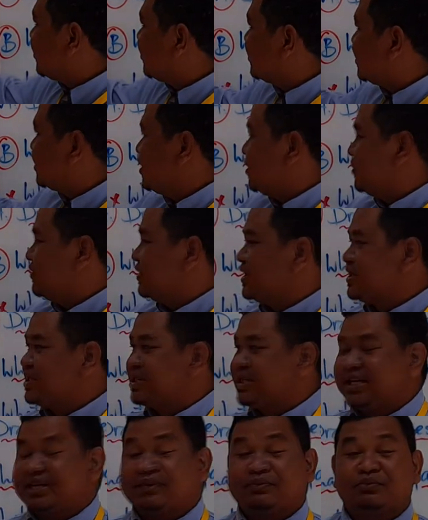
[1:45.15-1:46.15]
continuous
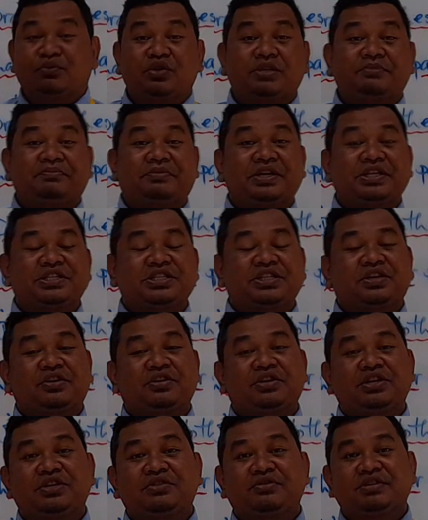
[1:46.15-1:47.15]
tense. What present
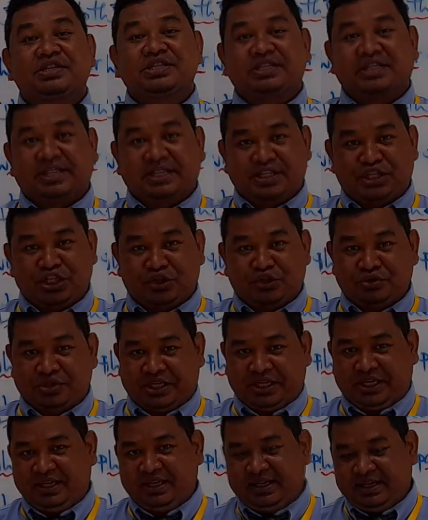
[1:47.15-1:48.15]
continuous tense
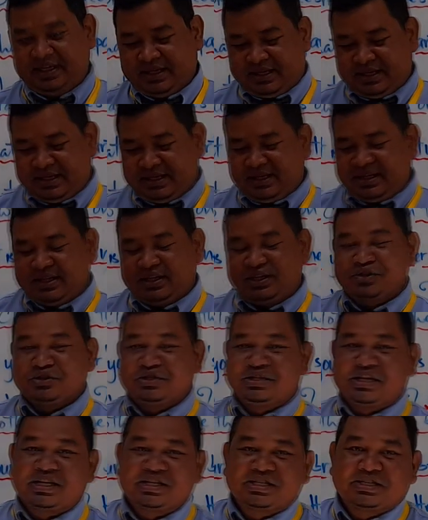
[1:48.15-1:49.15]
using? You
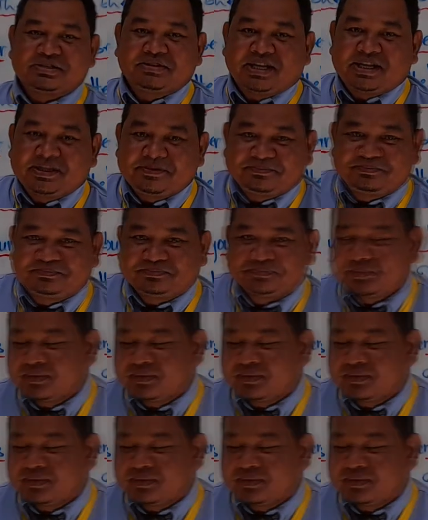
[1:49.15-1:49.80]
think, student?